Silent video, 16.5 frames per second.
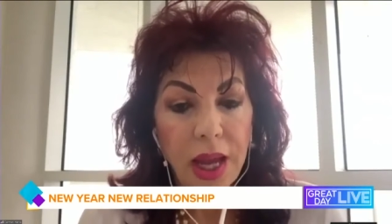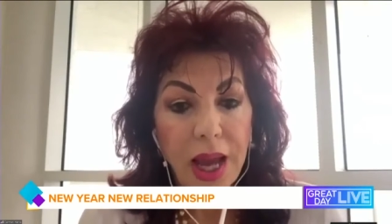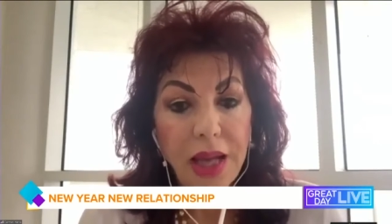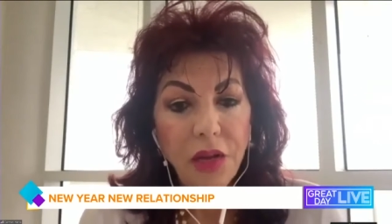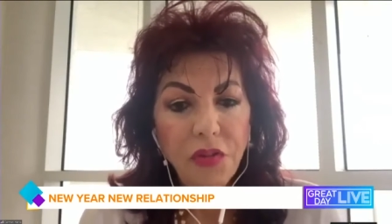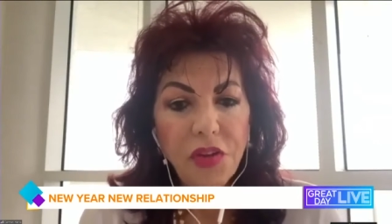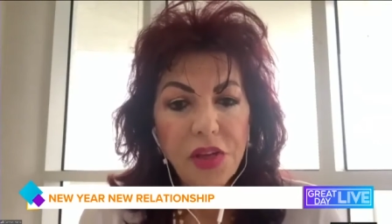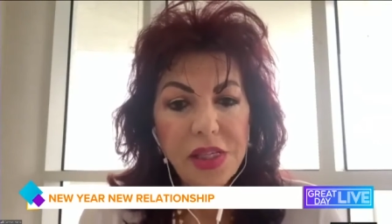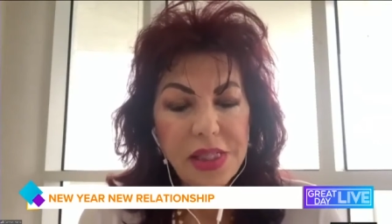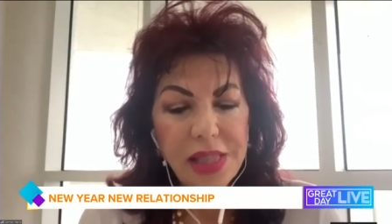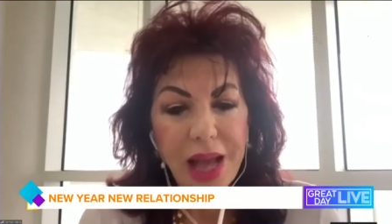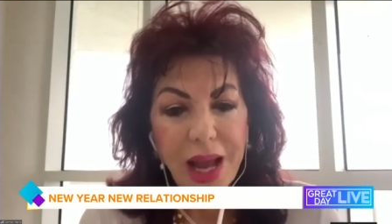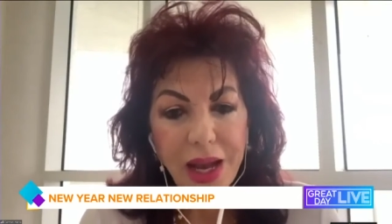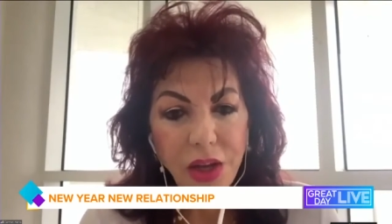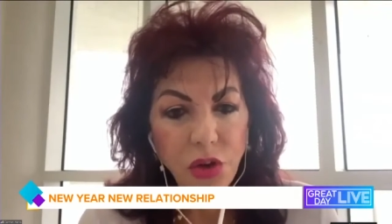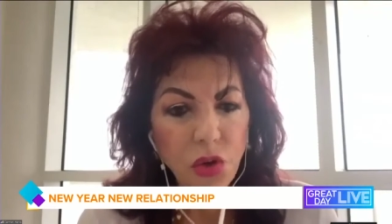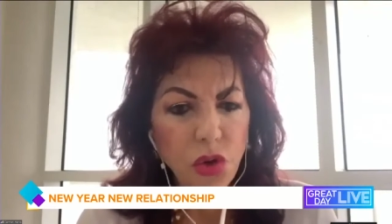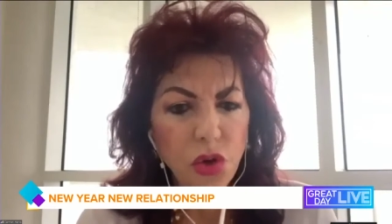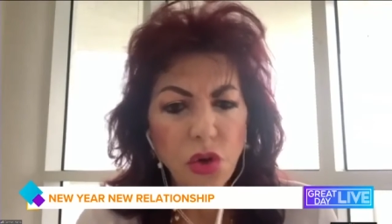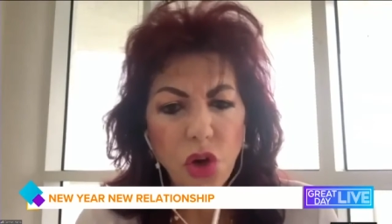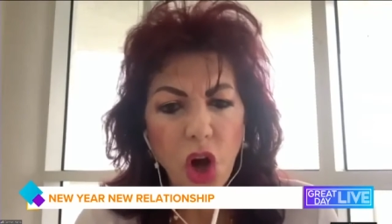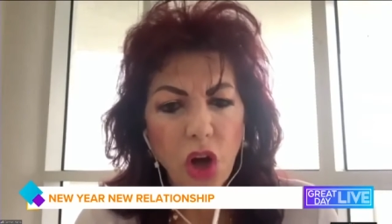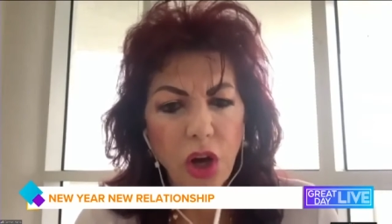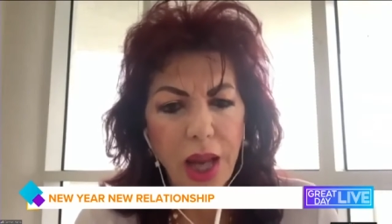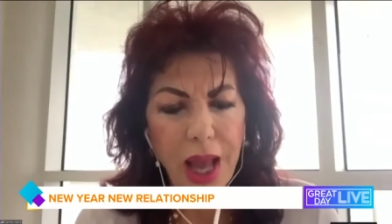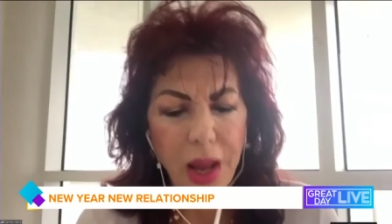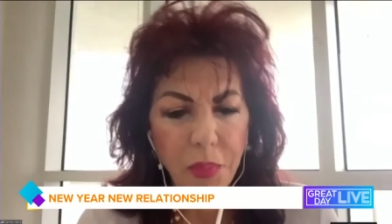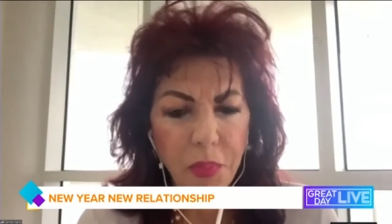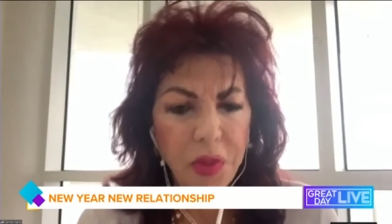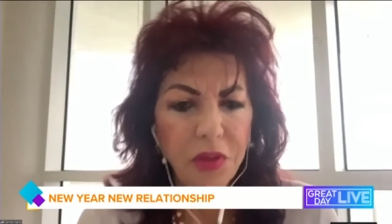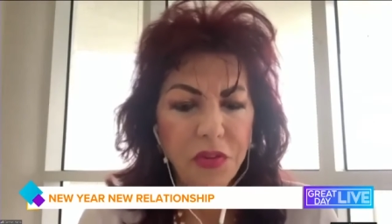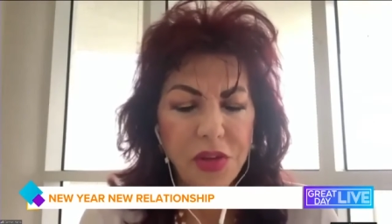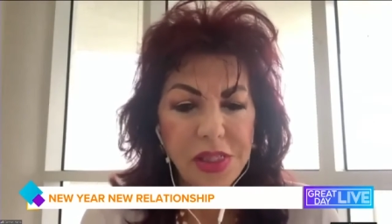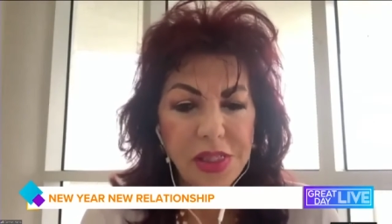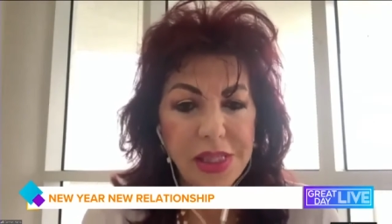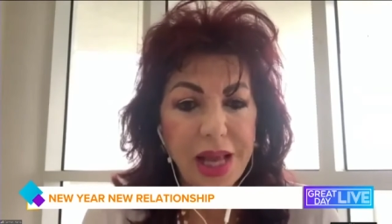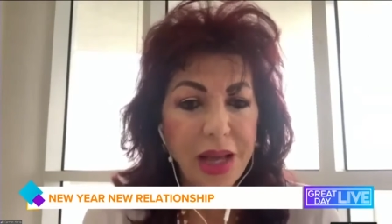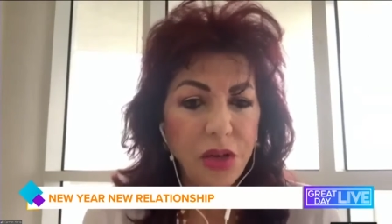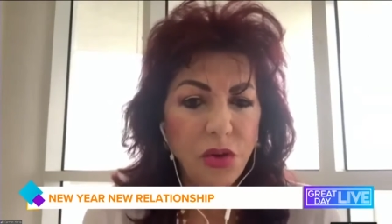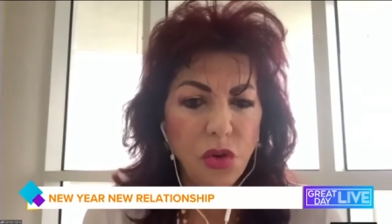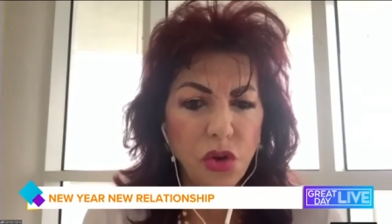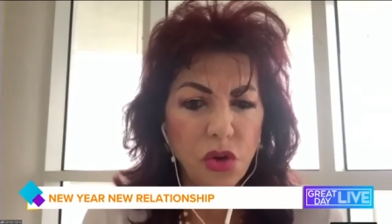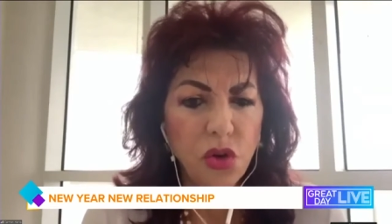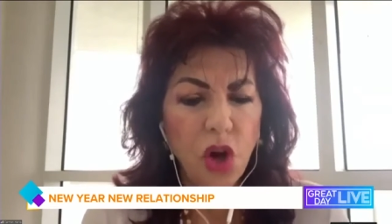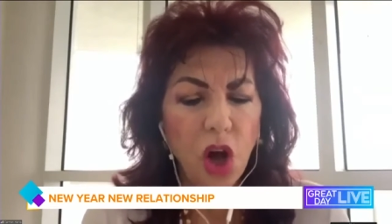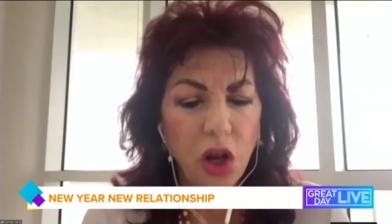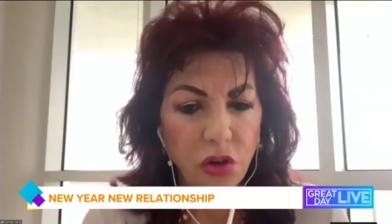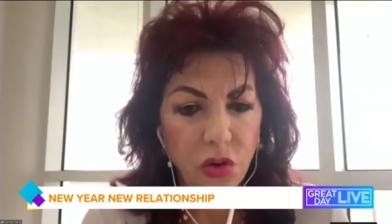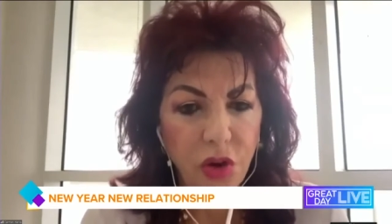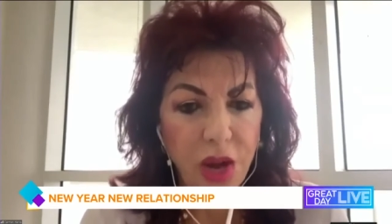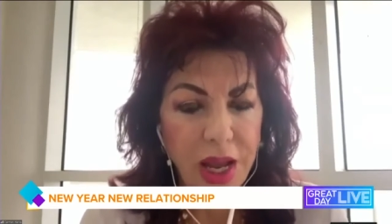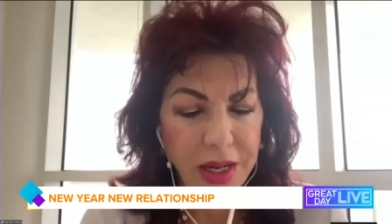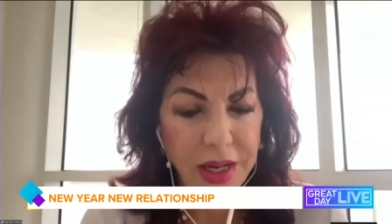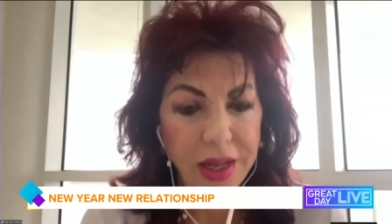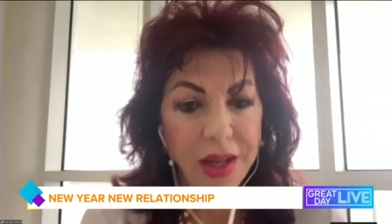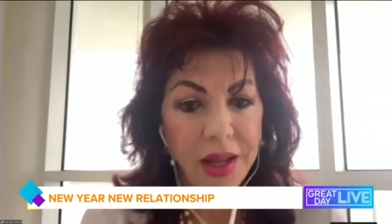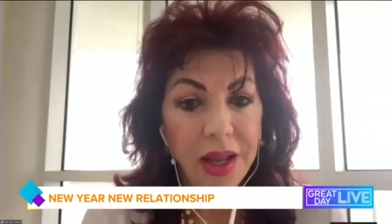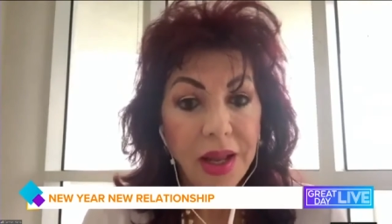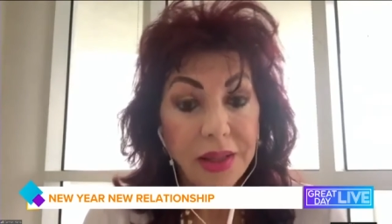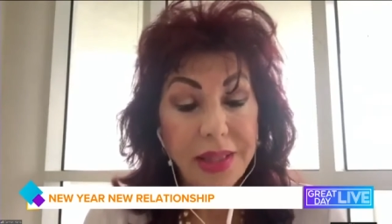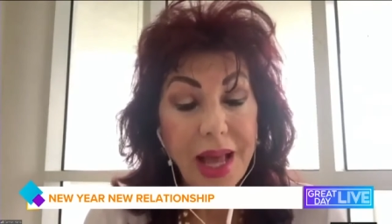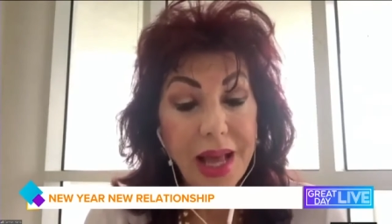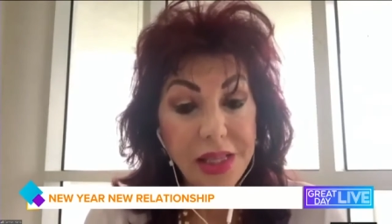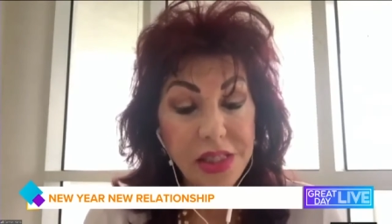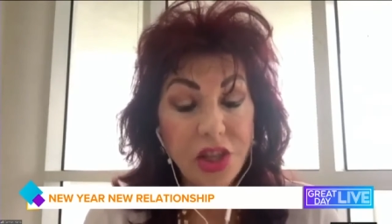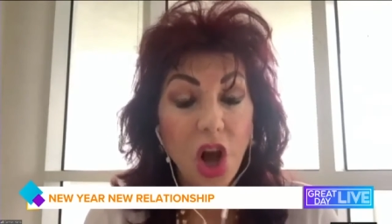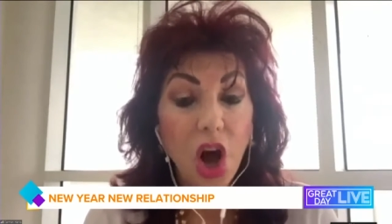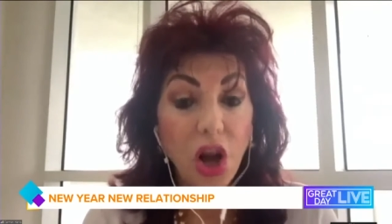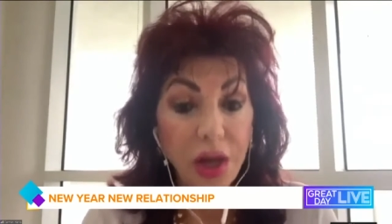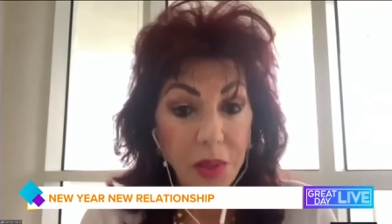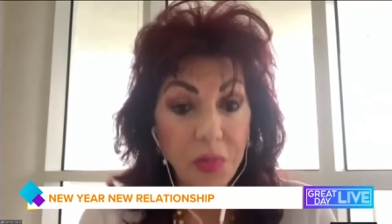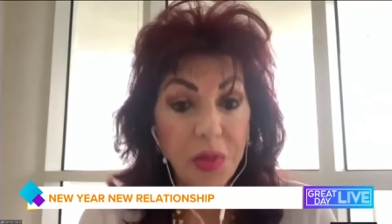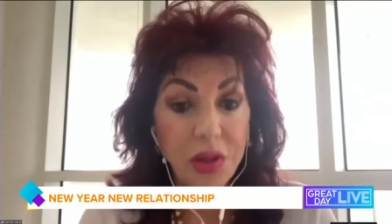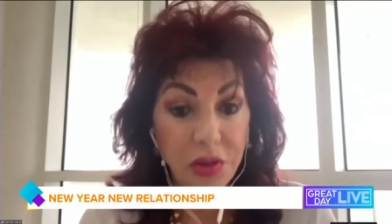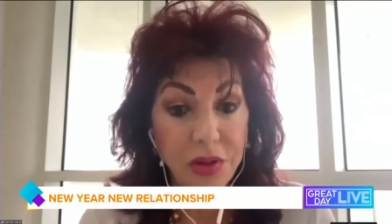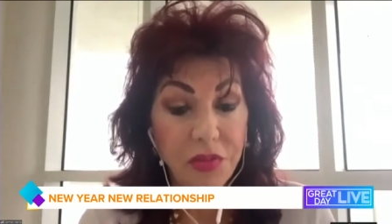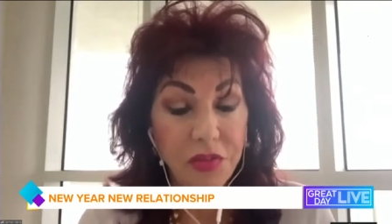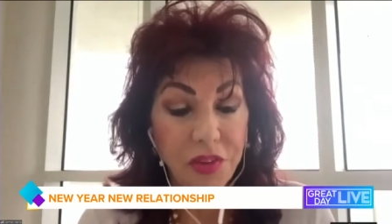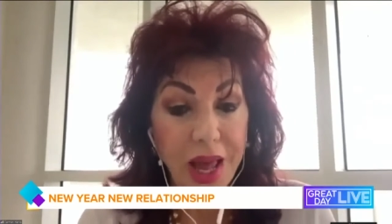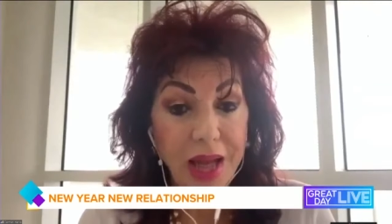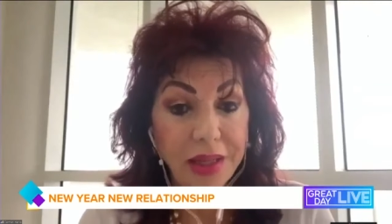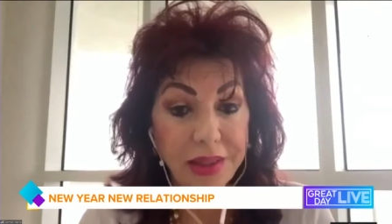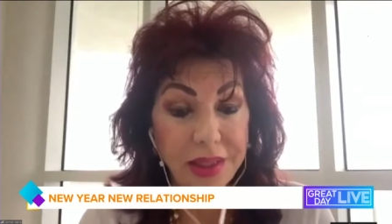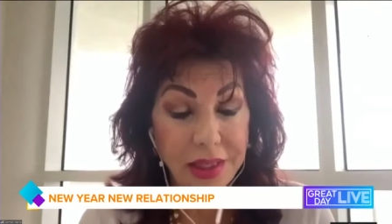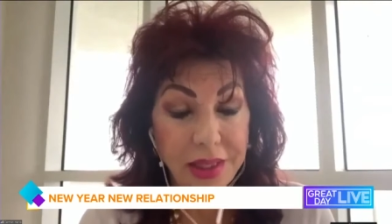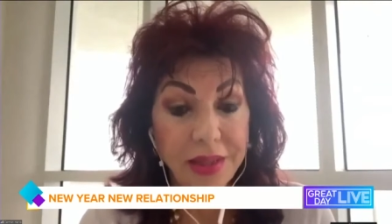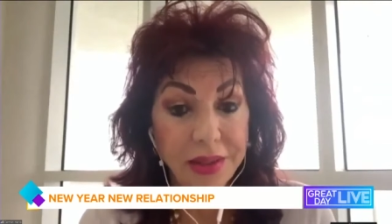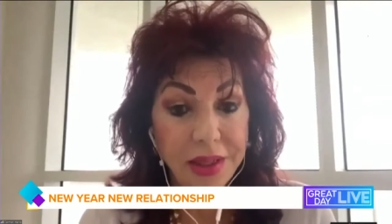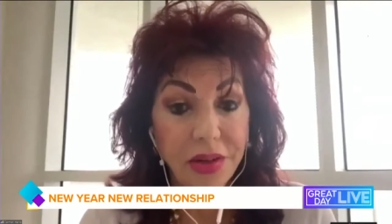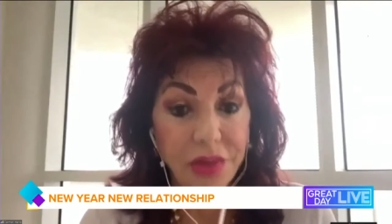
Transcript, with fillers: And if inside you, you're not happy, if inside you, you're not ready, that's gonna be reflected in the